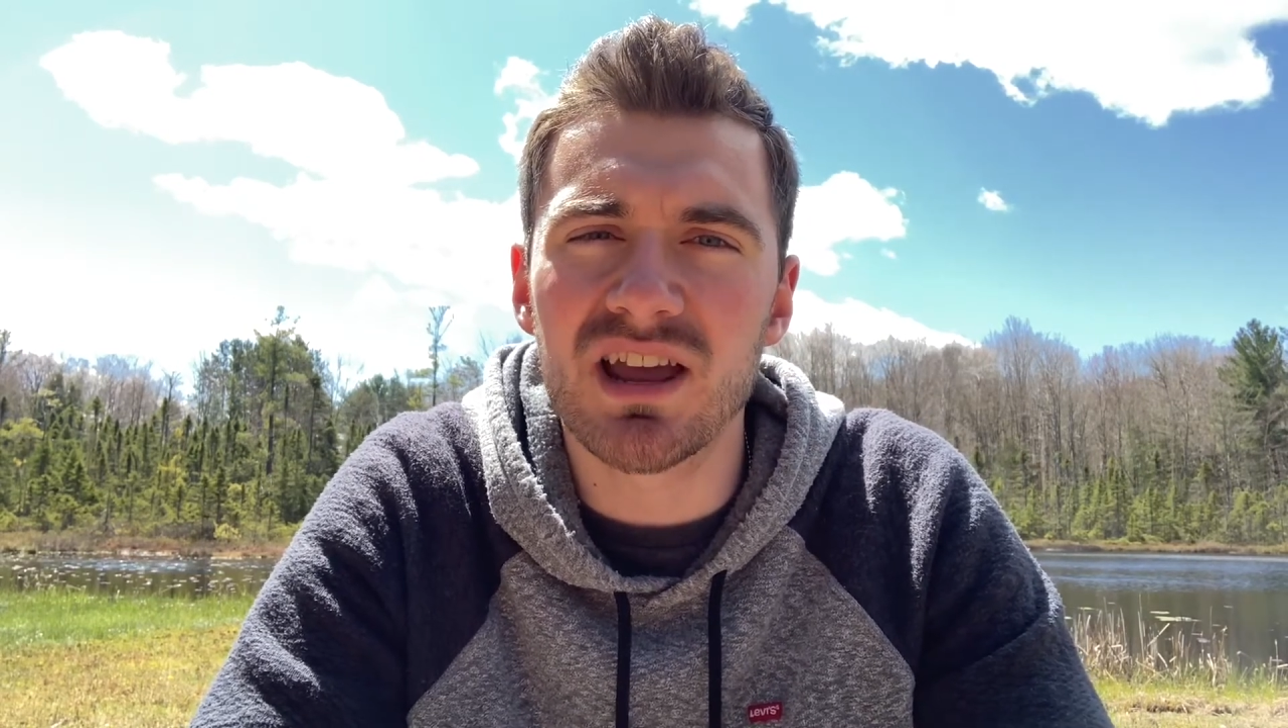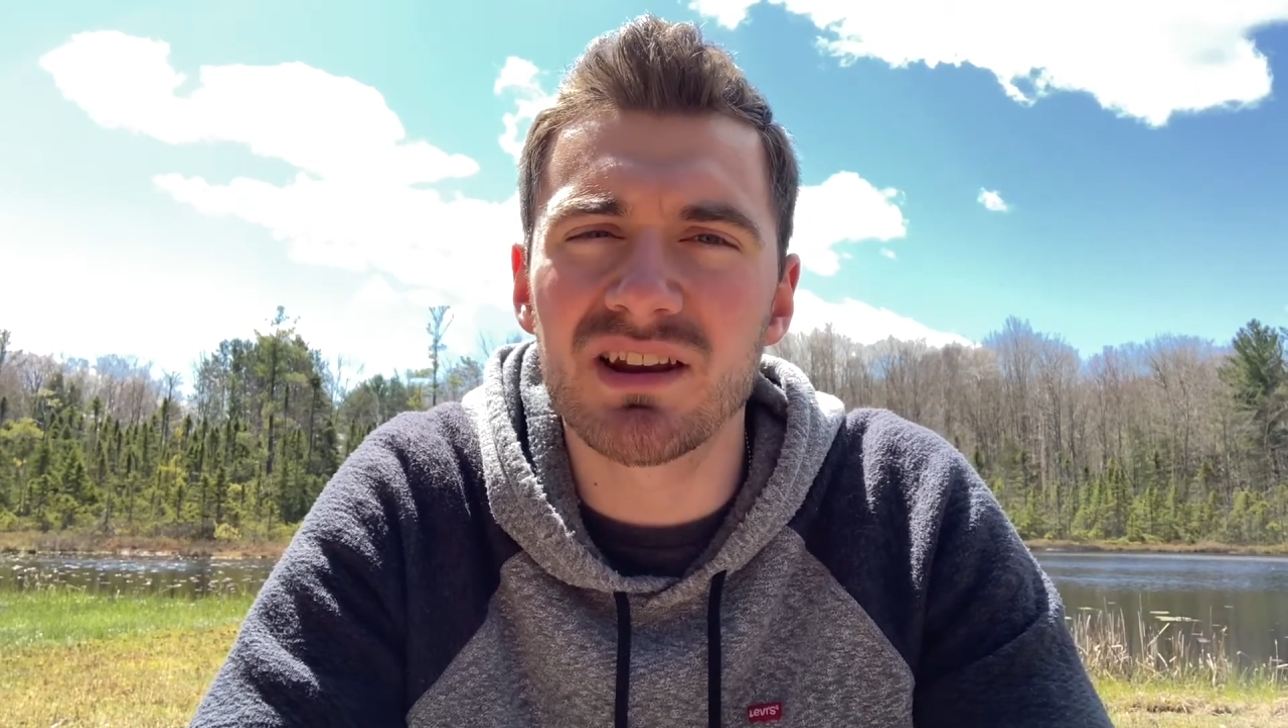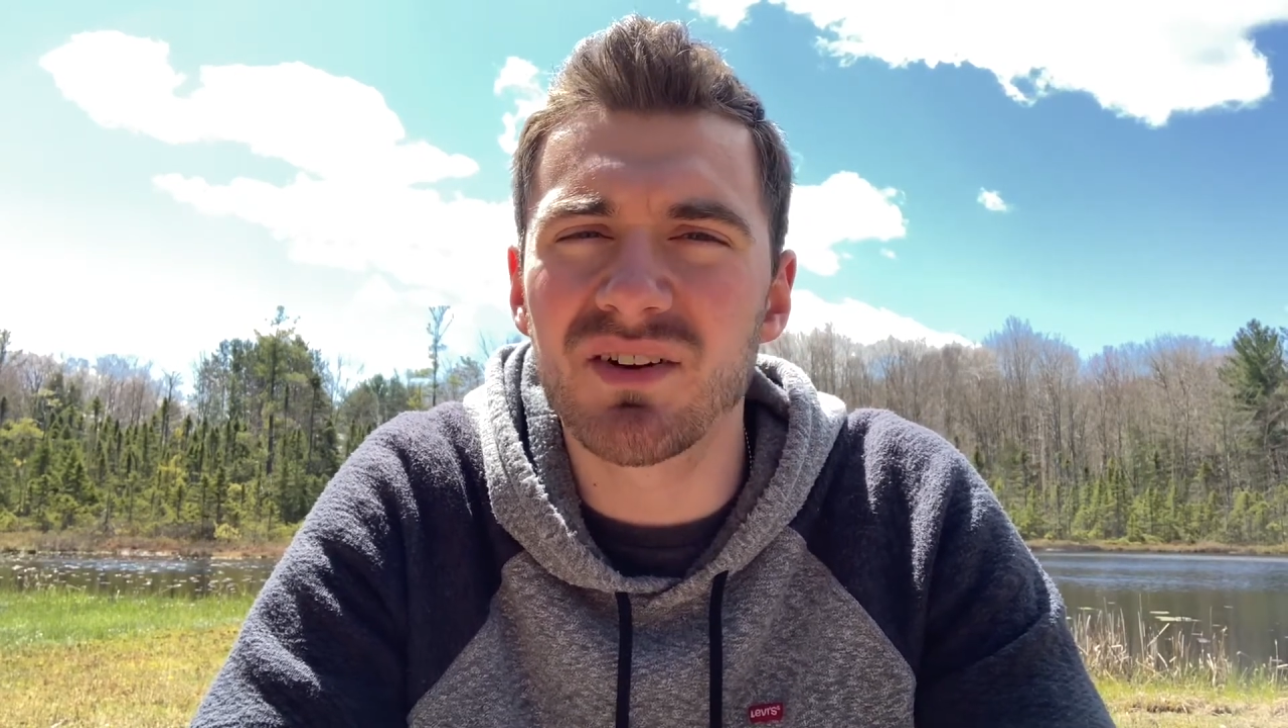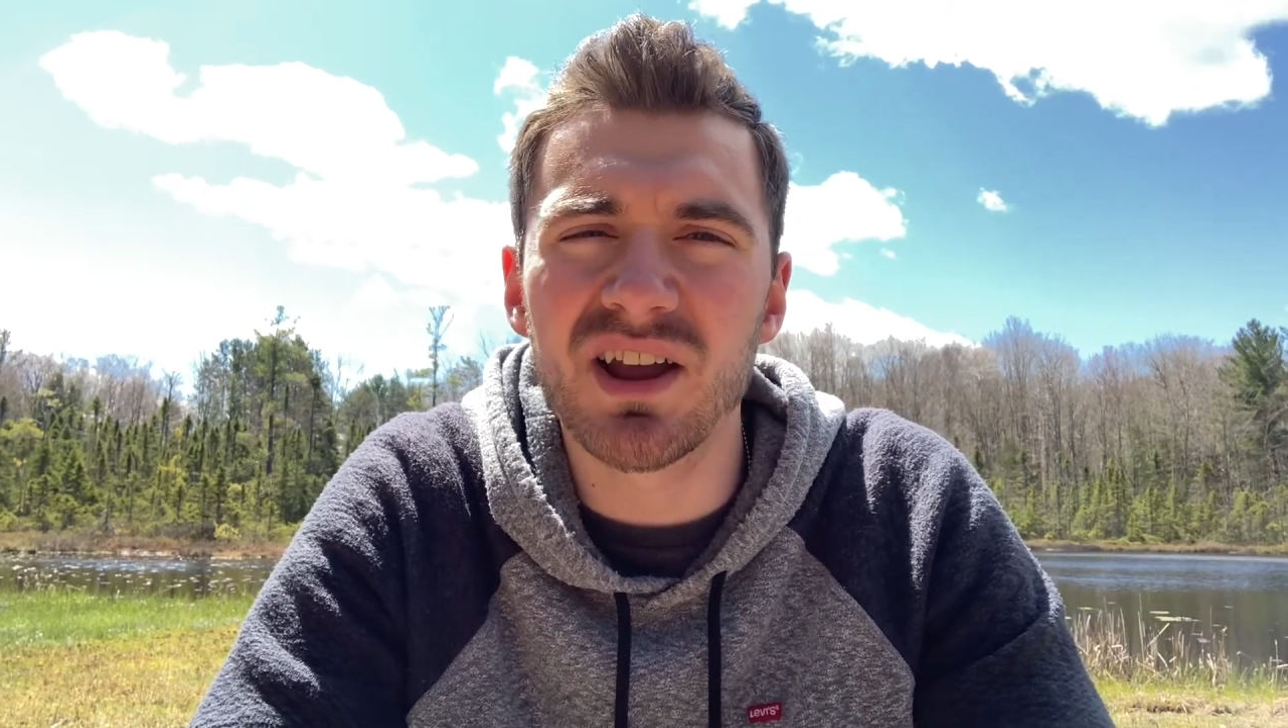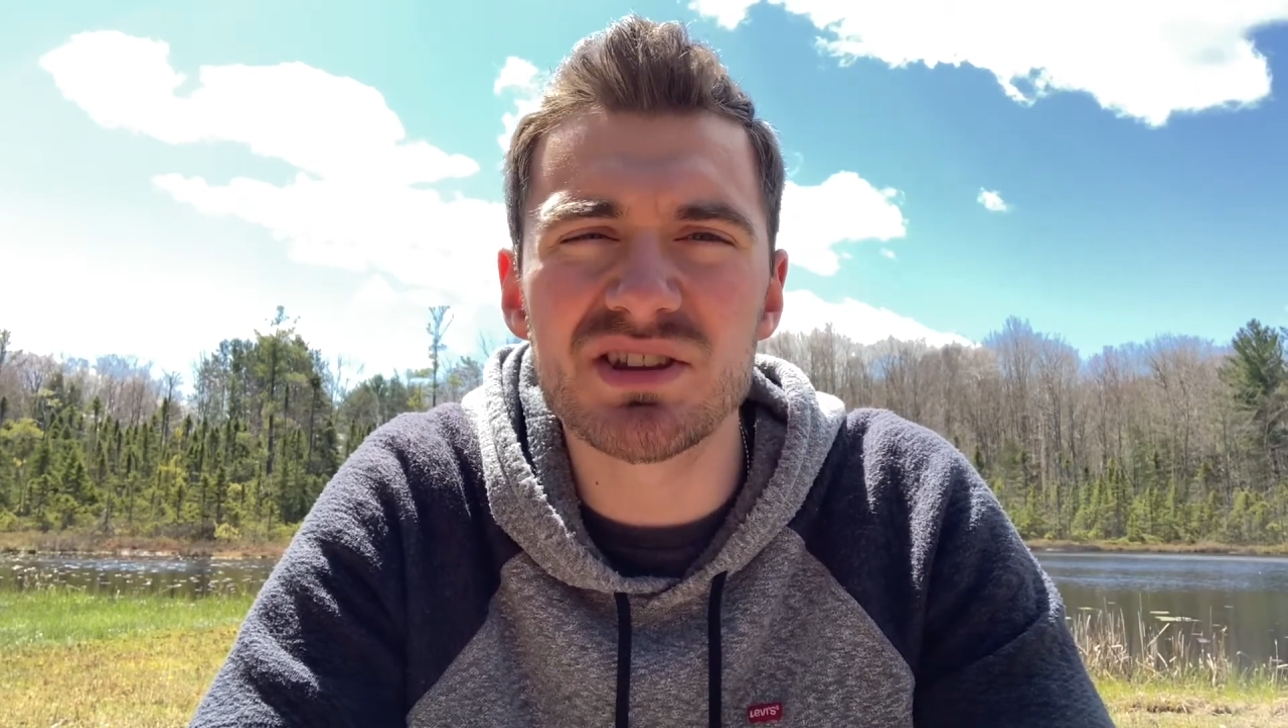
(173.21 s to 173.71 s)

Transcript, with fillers: end of high